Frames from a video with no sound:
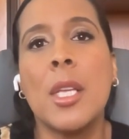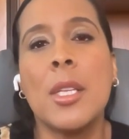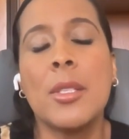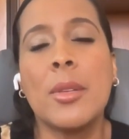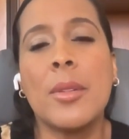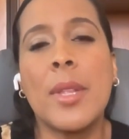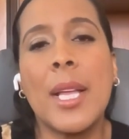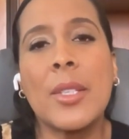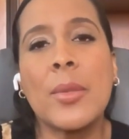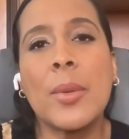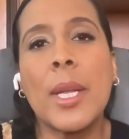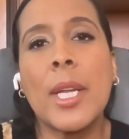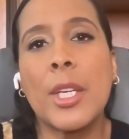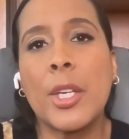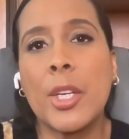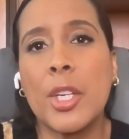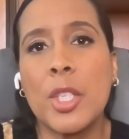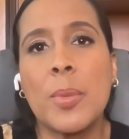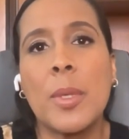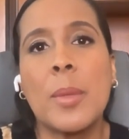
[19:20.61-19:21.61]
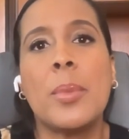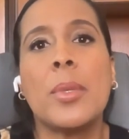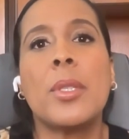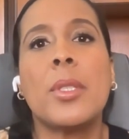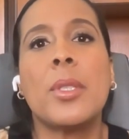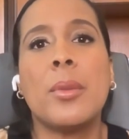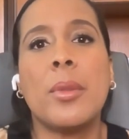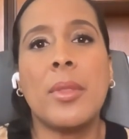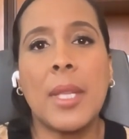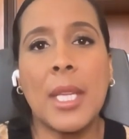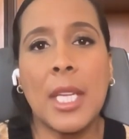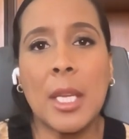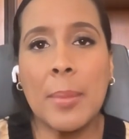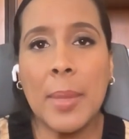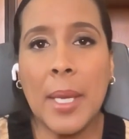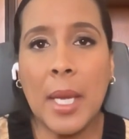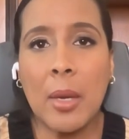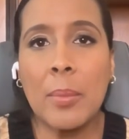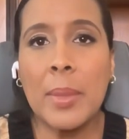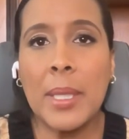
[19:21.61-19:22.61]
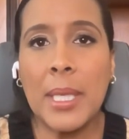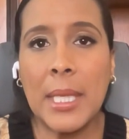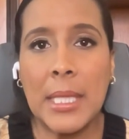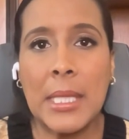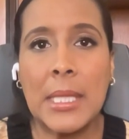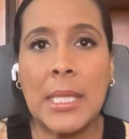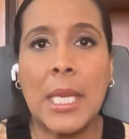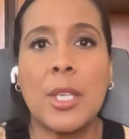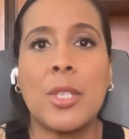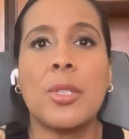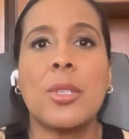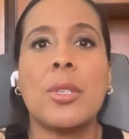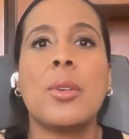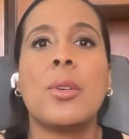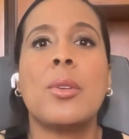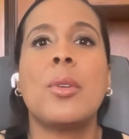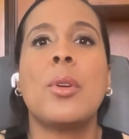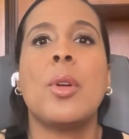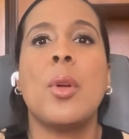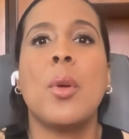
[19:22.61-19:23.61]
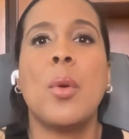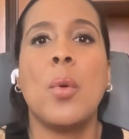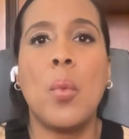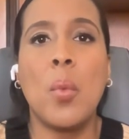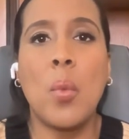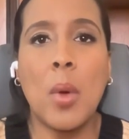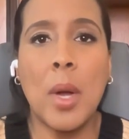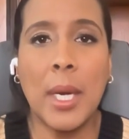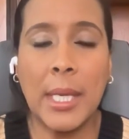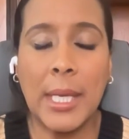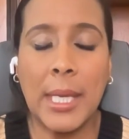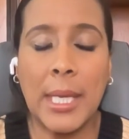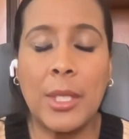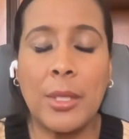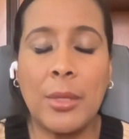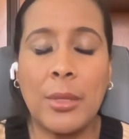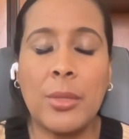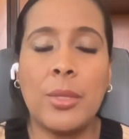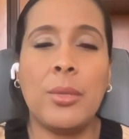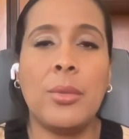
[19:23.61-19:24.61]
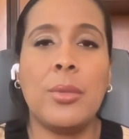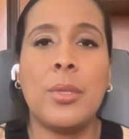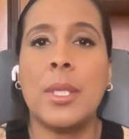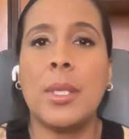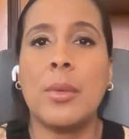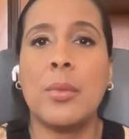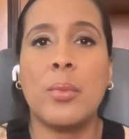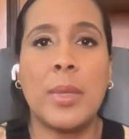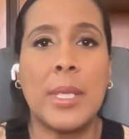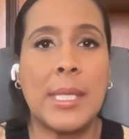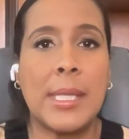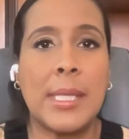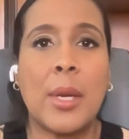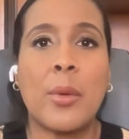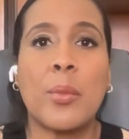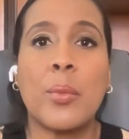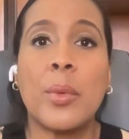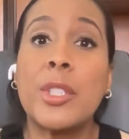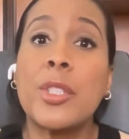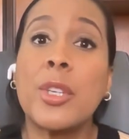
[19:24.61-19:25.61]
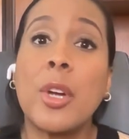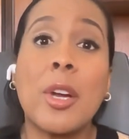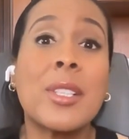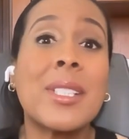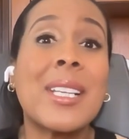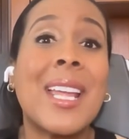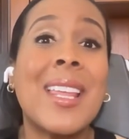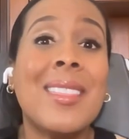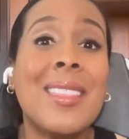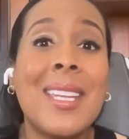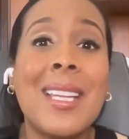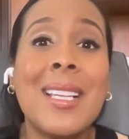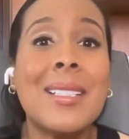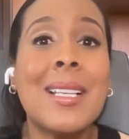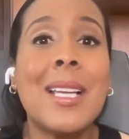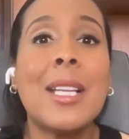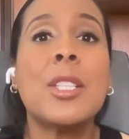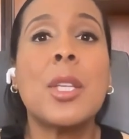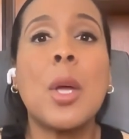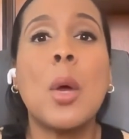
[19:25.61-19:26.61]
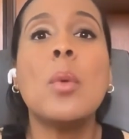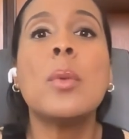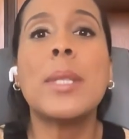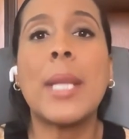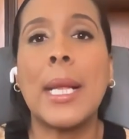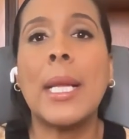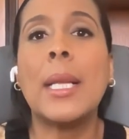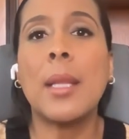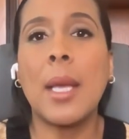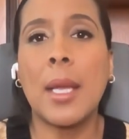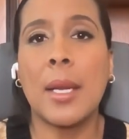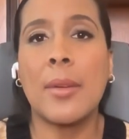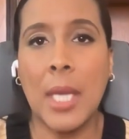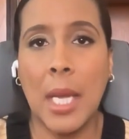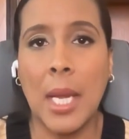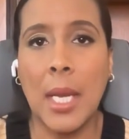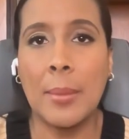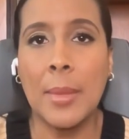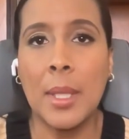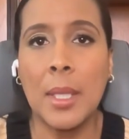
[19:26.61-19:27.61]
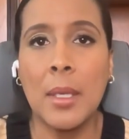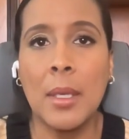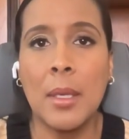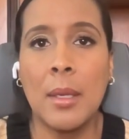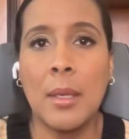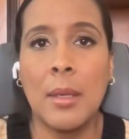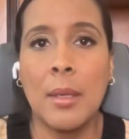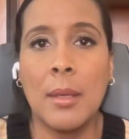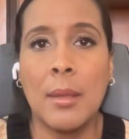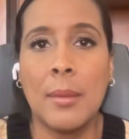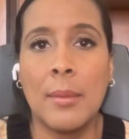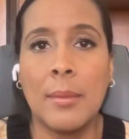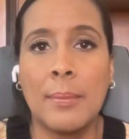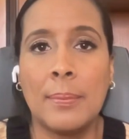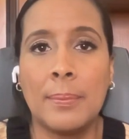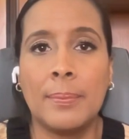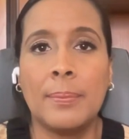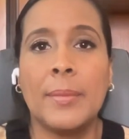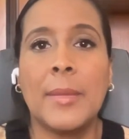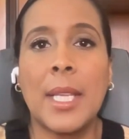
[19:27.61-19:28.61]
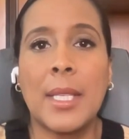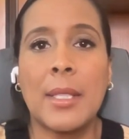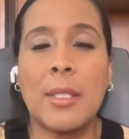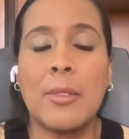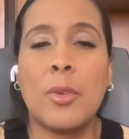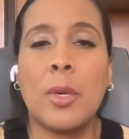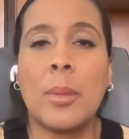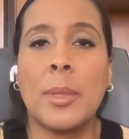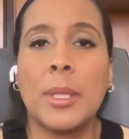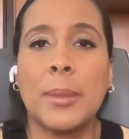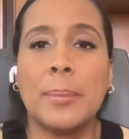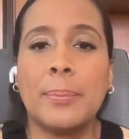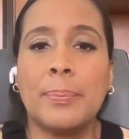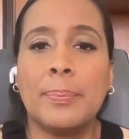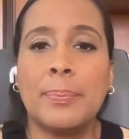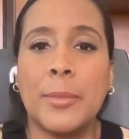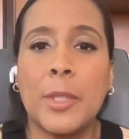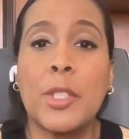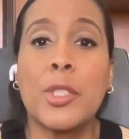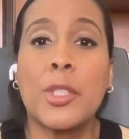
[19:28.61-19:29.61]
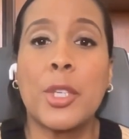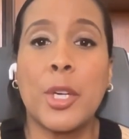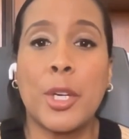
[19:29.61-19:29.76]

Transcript: So that's why I encourage people to do think about being intentional what can you do to reset, recharge, and things that don't take a lot of time. That's I the found to start.